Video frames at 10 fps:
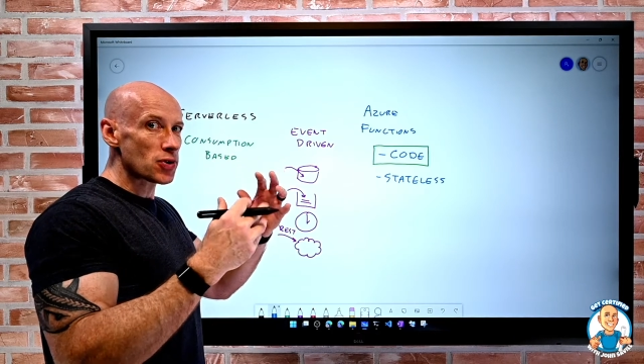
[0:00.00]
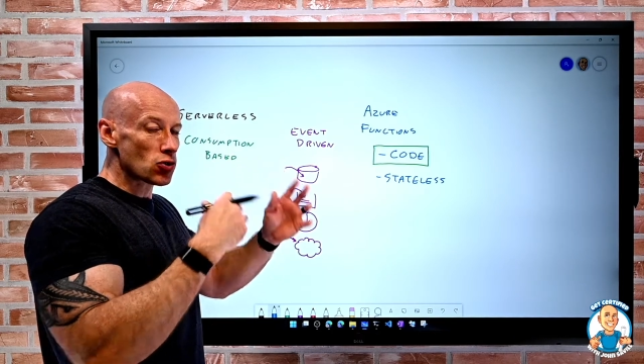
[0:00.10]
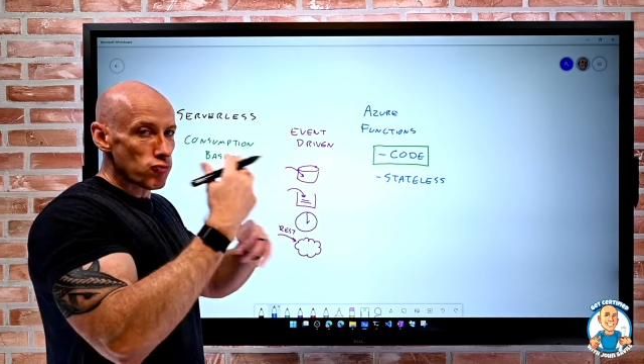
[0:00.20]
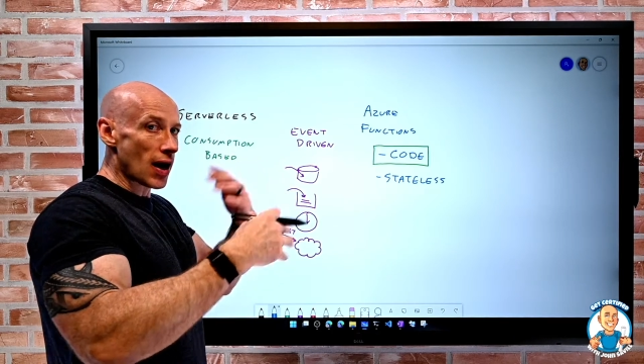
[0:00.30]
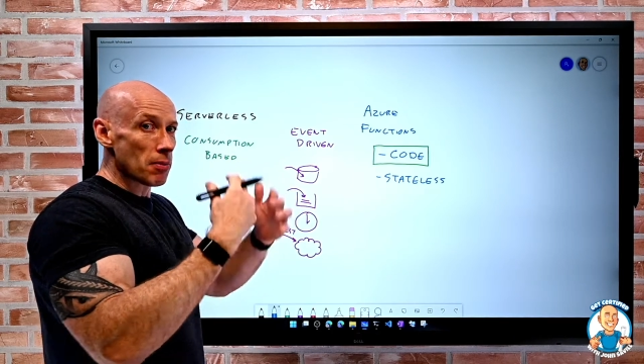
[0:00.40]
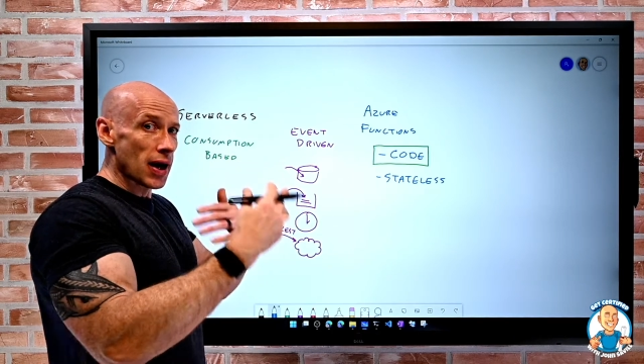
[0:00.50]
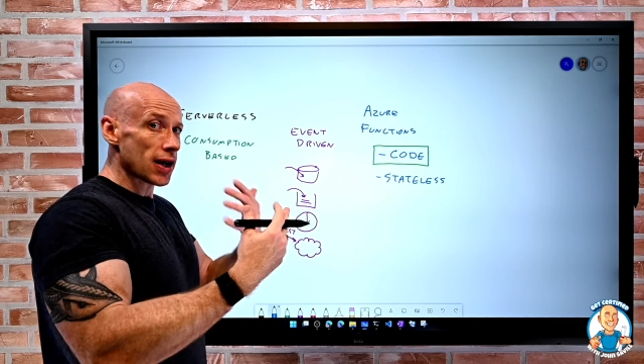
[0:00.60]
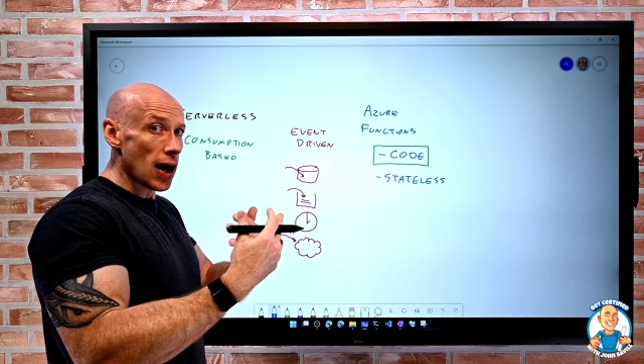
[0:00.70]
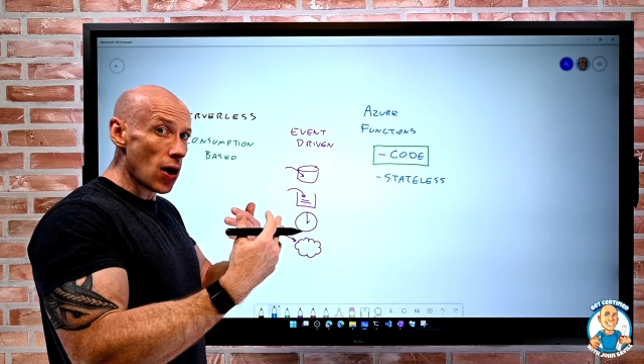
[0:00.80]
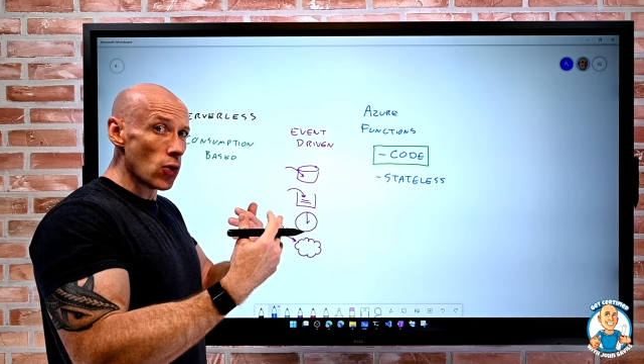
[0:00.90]
to run my
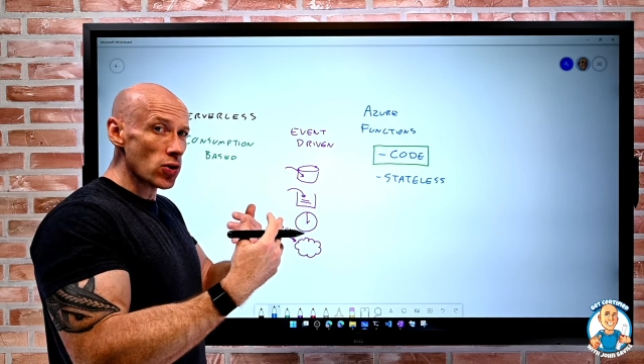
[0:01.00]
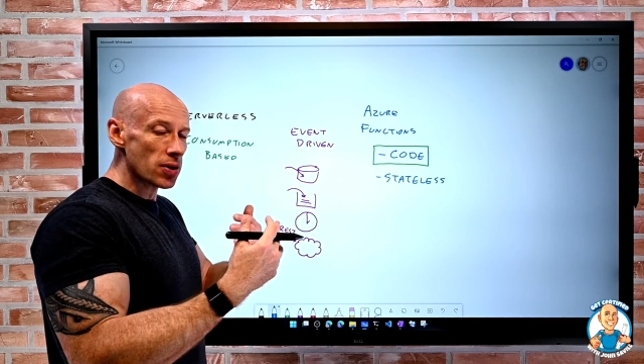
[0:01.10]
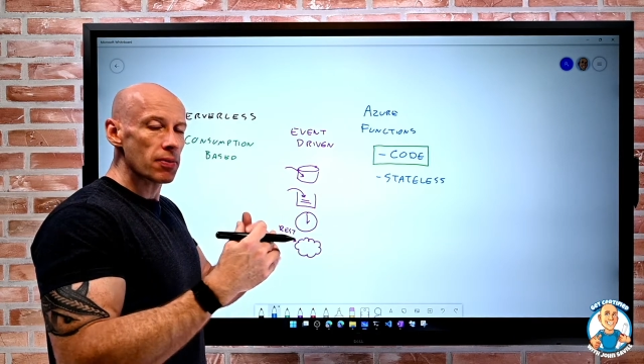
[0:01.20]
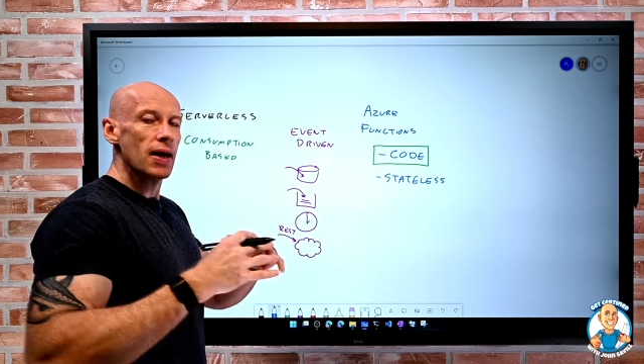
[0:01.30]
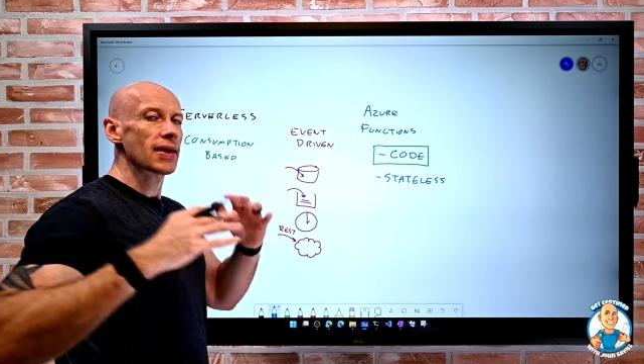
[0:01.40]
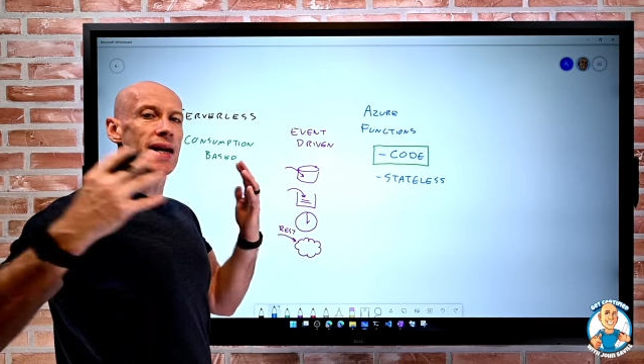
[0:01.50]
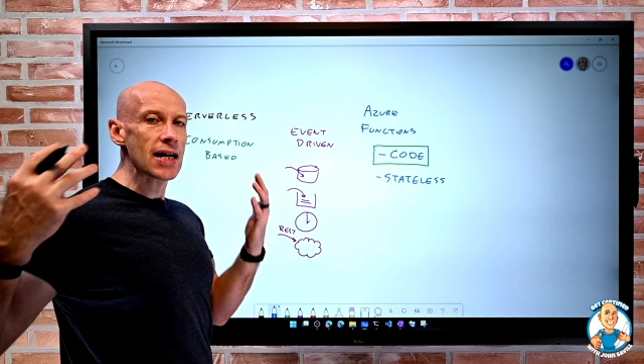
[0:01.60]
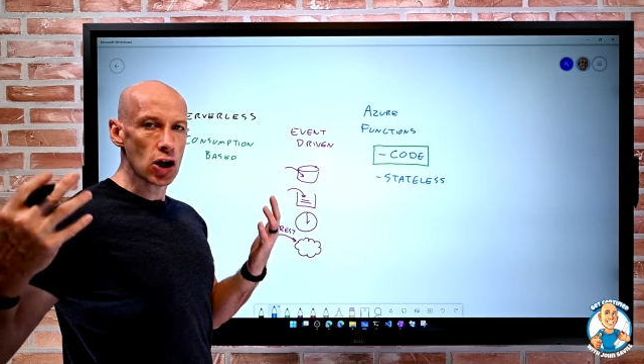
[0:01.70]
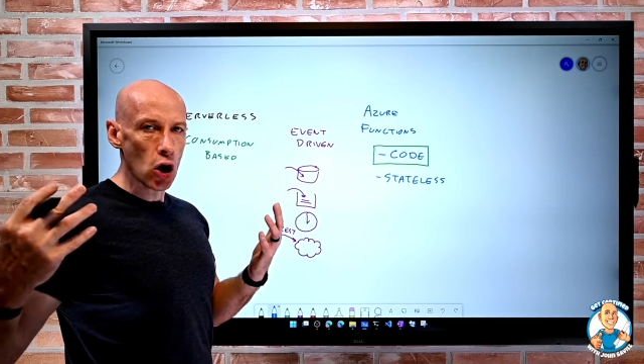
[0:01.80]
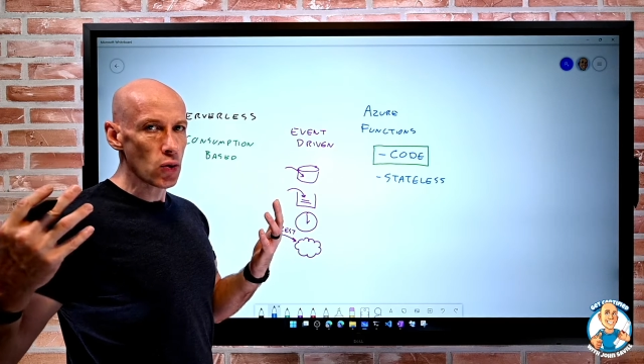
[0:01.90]
code, and then
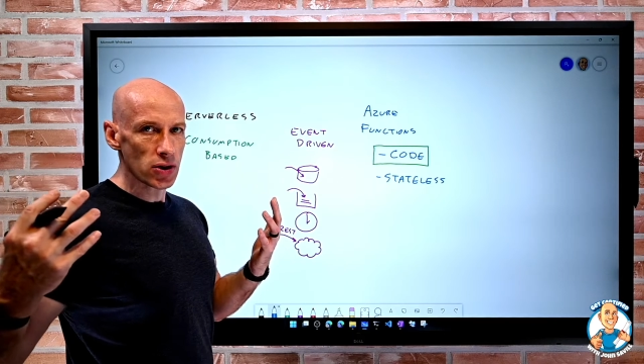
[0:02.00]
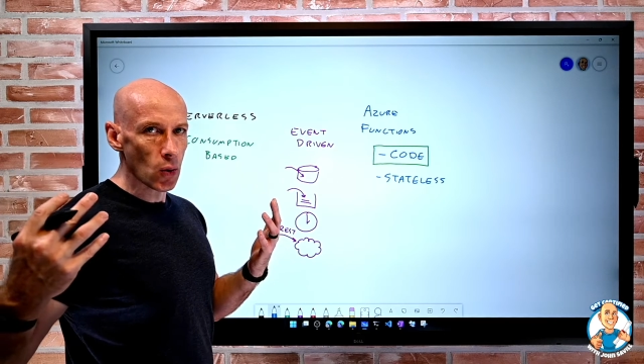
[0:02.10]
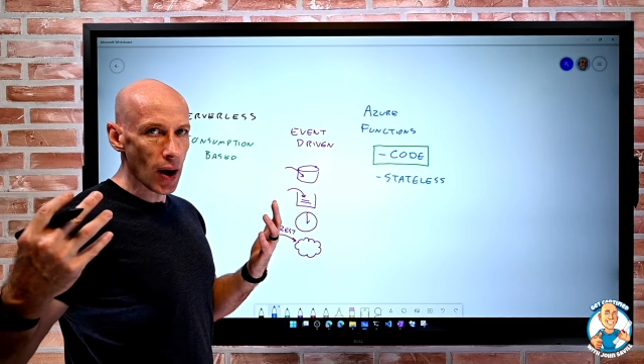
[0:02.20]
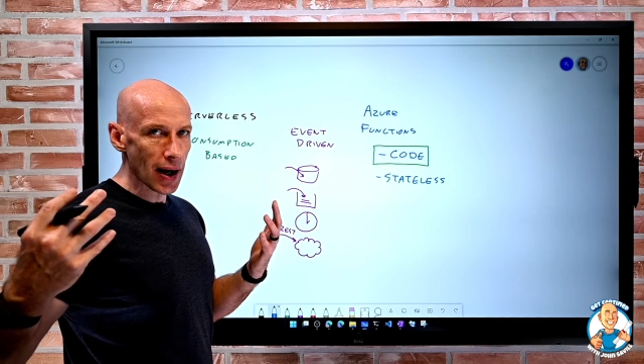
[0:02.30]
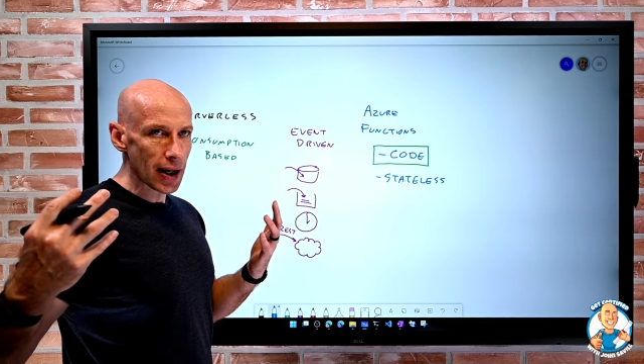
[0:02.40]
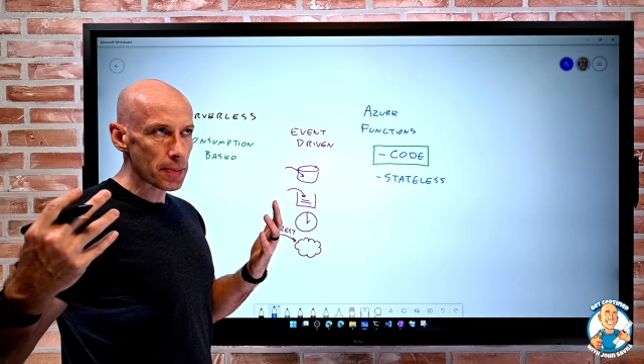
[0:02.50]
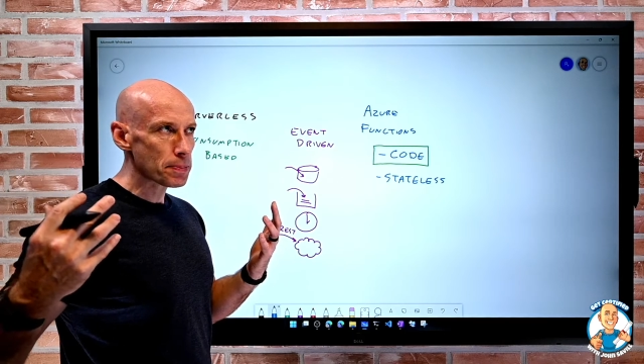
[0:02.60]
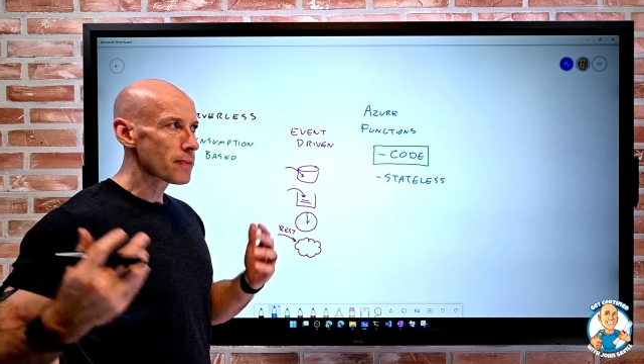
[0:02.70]
it goes away.